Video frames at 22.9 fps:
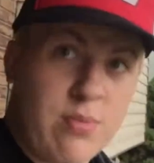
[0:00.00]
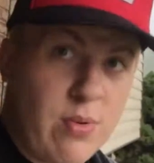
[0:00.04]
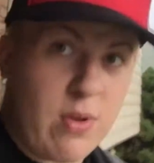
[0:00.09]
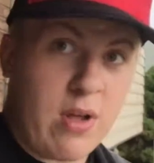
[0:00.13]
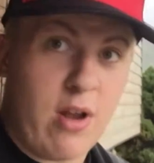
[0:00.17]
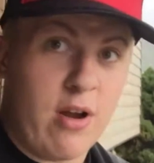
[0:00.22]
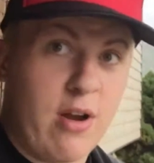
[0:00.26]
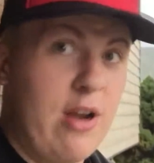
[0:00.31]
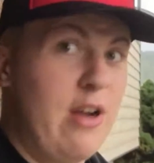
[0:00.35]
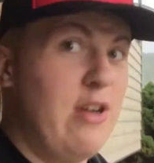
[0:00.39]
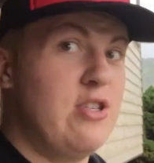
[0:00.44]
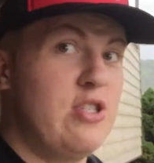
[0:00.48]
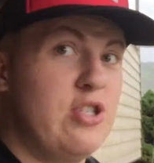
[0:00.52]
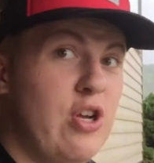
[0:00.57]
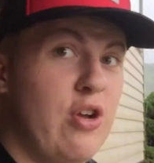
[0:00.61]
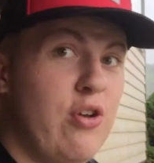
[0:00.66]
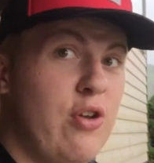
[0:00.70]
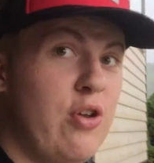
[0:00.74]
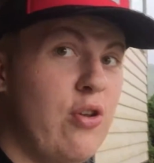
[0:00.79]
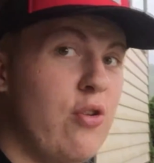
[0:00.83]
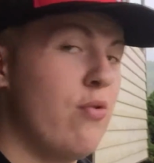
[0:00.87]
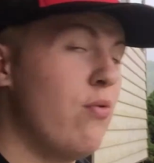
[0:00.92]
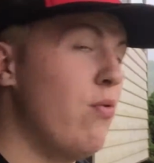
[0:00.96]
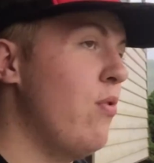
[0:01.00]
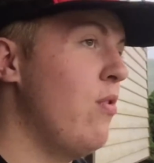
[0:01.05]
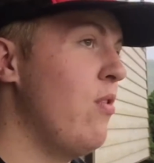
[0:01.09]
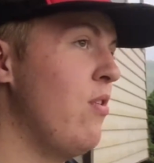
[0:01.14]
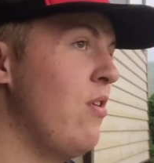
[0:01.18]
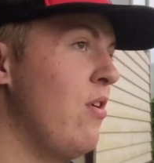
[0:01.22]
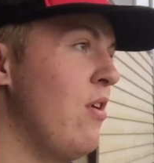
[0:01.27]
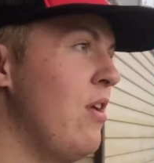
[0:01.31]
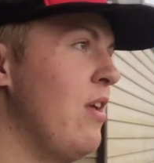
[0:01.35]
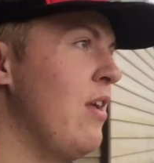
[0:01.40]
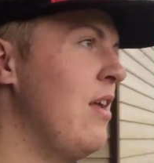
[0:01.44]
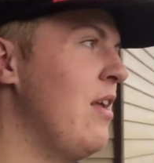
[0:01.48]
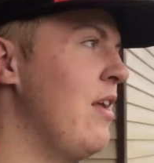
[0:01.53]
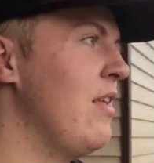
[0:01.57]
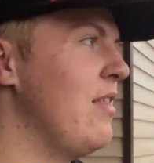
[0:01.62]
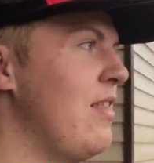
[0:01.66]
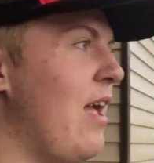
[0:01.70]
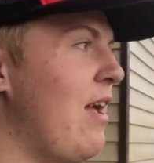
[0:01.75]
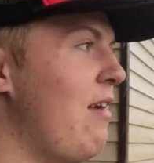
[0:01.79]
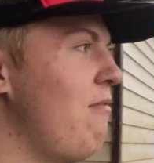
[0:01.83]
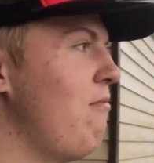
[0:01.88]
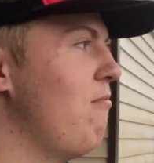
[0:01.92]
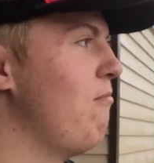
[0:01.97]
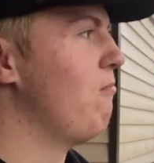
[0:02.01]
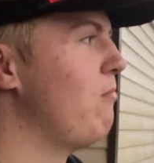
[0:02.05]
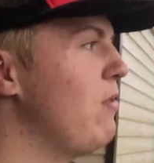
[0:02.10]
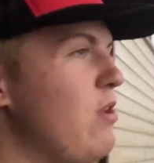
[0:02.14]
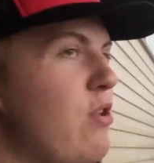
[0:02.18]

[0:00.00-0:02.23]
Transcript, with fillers: wanted to show you that we